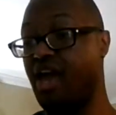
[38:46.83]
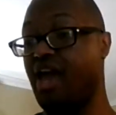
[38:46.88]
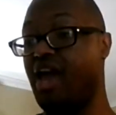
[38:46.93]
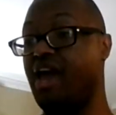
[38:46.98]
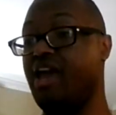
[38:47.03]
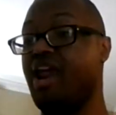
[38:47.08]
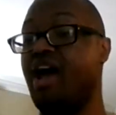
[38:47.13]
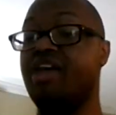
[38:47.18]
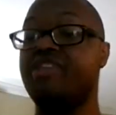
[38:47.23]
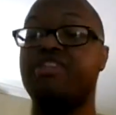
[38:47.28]

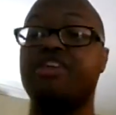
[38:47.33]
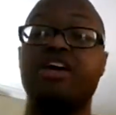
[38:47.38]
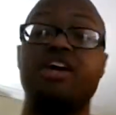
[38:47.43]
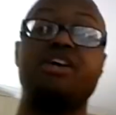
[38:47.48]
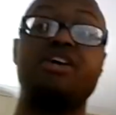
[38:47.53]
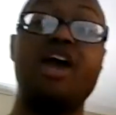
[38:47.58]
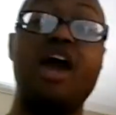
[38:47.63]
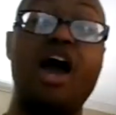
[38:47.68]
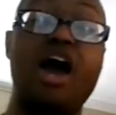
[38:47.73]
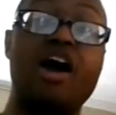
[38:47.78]
And I
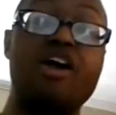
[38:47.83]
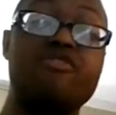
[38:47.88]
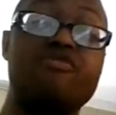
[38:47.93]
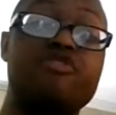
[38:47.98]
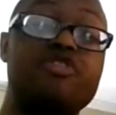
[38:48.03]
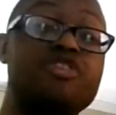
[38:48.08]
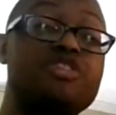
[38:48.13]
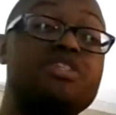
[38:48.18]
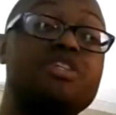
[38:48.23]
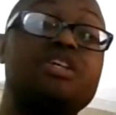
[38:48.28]
thank God
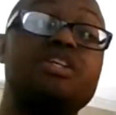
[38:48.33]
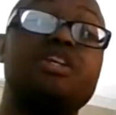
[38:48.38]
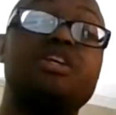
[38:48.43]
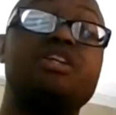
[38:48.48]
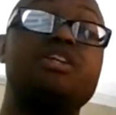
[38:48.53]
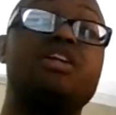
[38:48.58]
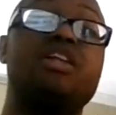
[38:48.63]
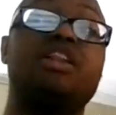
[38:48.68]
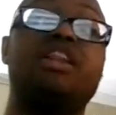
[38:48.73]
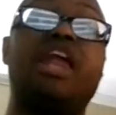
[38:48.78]
for
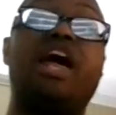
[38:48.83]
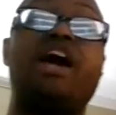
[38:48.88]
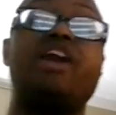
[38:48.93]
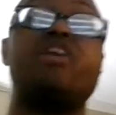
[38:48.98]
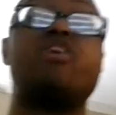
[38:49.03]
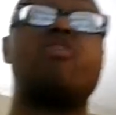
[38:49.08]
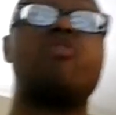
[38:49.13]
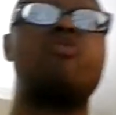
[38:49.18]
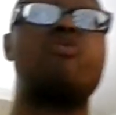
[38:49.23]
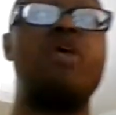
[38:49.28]
sending the
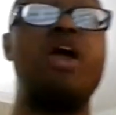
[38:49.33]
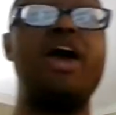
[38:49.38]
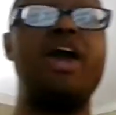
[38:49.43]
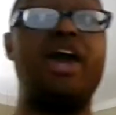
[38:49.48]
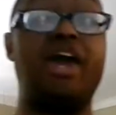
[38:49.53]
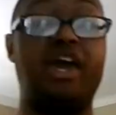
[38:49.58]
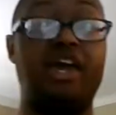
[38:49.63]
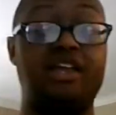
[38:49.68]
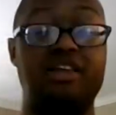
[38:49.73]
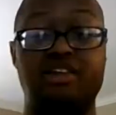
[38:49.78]
latter
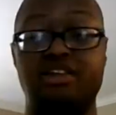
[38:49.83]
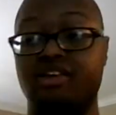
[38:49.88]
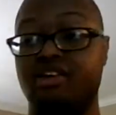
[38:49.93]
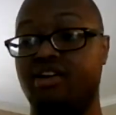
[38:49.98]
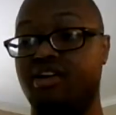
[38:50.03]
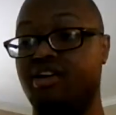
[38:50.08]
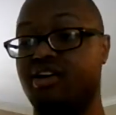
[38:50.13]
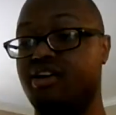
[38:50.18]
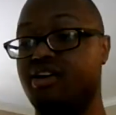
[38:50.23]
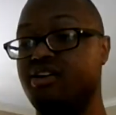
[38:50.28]
rain
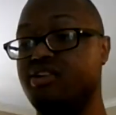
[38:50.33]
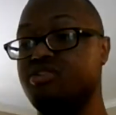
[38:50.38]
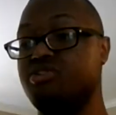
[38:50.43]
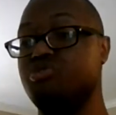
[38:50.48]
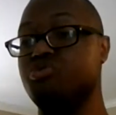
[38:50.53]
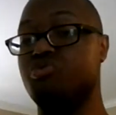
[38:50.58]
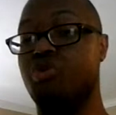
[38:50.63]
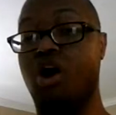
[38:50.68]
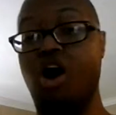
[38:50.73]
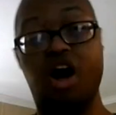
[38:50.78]

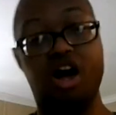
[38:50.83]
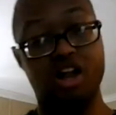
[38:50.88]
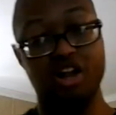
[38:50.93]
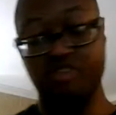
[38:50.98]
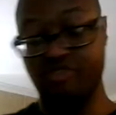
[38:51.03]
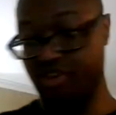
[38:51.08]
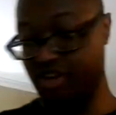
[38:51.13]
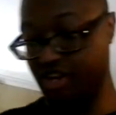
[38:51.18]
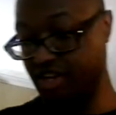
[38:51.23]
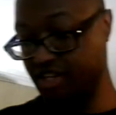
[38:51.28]
to all
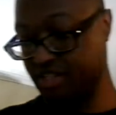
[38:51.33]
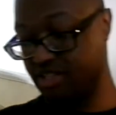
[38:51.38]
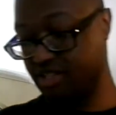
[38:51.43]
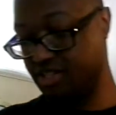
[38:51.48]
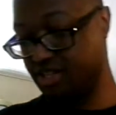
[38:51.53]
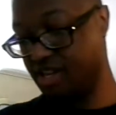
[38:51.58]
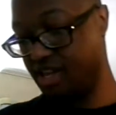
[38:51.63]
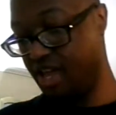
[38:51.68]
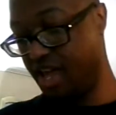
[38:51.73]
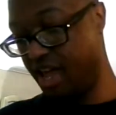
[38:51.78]
of
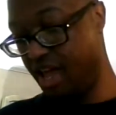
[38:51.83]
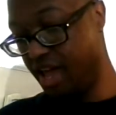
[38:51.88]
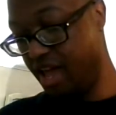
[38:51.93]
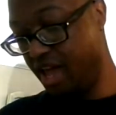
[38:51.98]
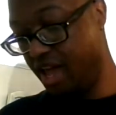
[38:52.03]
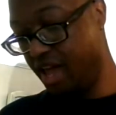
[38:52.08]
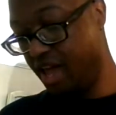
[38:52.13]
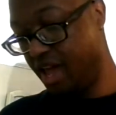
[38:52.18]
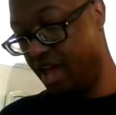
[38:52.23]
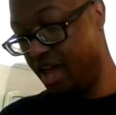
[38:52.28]
us.
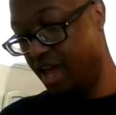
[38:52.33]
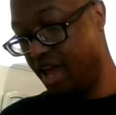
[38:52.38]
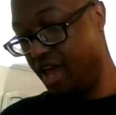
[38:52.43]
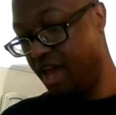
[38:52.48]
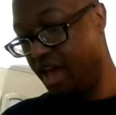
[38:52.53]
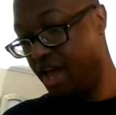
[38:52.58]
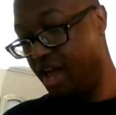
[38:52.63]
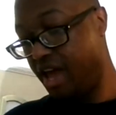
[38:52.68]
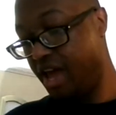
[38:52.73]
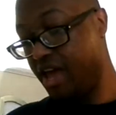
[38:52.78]

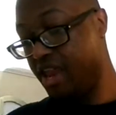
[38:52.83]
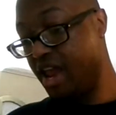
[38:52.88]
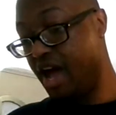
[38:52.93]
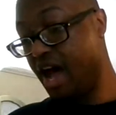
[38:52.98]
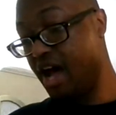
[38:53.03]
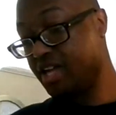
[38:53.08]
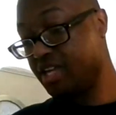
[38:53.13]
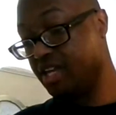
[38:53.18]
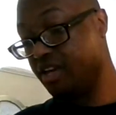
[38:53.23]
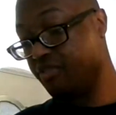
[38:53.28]
And
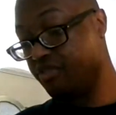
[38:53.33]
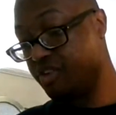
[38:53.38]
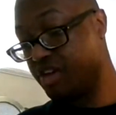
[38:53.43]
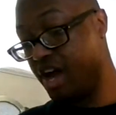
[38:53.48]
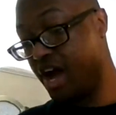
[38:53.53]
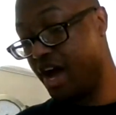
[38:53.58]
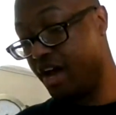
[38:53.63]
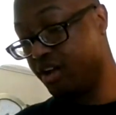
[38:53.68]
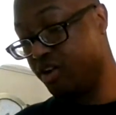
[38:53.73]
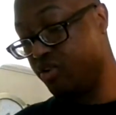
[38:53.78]
I give
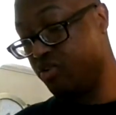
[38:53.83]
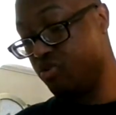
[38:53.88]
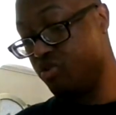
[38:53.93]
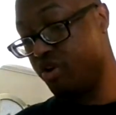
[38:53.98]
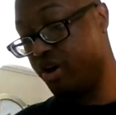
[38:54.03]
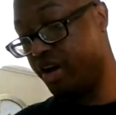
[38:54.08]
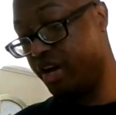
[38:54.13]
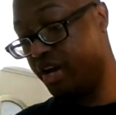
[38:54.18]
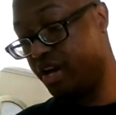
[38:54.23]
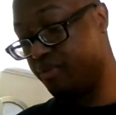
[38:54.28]
God in
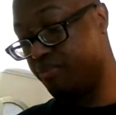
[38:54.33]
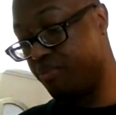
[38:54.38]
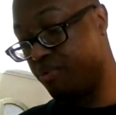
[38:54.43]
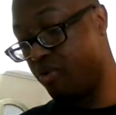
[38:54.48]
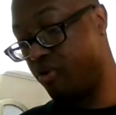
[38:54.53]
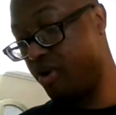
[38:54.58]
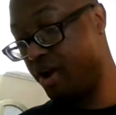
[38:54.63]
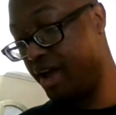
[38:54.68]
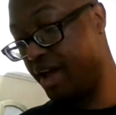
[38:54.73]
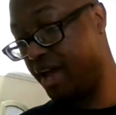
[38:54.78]
glory and
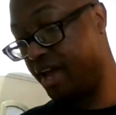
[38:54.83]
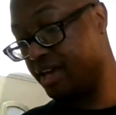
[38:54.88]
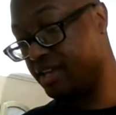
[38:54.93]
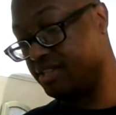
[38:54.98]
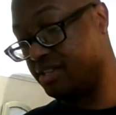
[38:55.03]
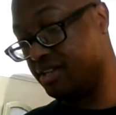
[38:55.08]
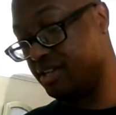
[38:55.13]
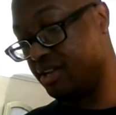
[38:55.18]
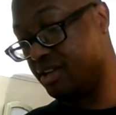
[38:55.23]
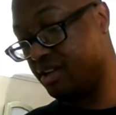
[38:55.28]

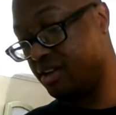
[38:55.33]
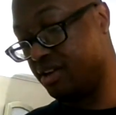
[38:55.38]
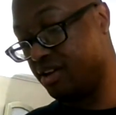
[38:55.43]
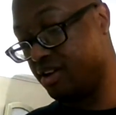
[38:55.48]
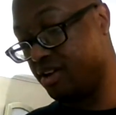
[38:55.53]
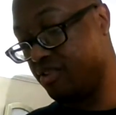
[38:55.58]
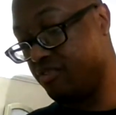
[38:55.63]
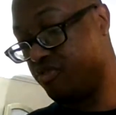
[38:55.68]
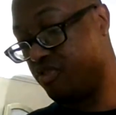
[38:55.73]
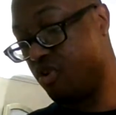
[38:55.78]
praise
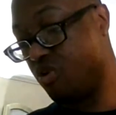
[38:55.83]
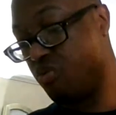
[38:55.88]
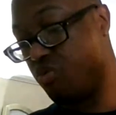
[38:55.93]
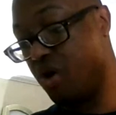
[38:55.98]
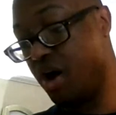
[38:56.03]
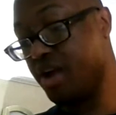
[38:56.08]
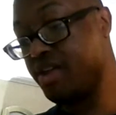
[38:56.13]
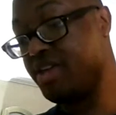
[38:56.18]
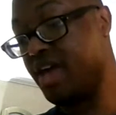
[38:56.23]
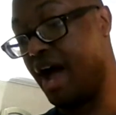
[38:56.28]
for
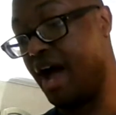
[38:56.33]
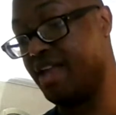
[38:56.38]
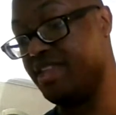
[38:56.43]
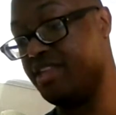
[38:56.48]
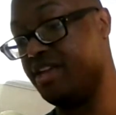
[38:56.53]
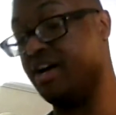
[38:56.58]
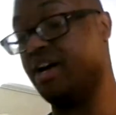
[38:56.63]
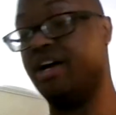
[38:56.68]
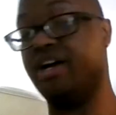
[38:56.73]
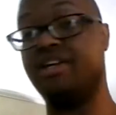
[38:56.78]
what God
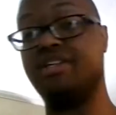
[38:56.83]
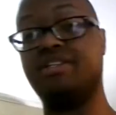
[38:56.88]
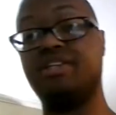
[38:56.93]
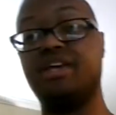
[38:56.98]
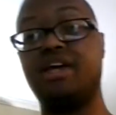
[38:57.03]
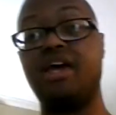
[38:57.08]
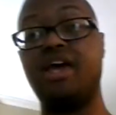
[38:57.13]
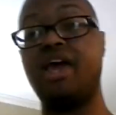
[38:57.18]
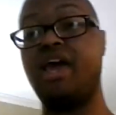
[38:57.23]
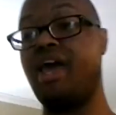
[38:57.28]
does.
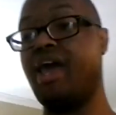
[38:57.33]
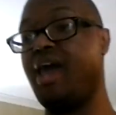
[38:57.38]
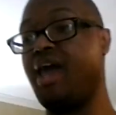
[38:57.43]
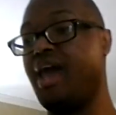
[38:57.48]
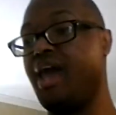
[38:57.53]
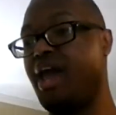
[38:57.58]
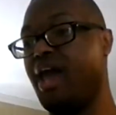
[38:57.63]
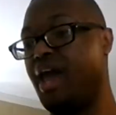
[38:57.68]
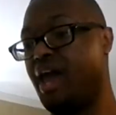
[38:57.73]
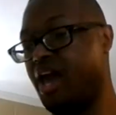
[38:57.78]

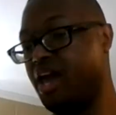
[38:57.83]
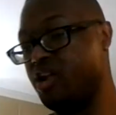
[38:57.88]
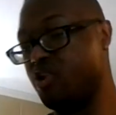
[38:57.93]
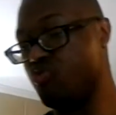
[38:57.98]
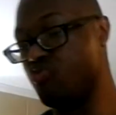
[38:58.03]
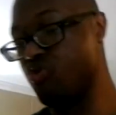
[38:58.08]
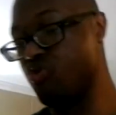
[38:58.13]
And in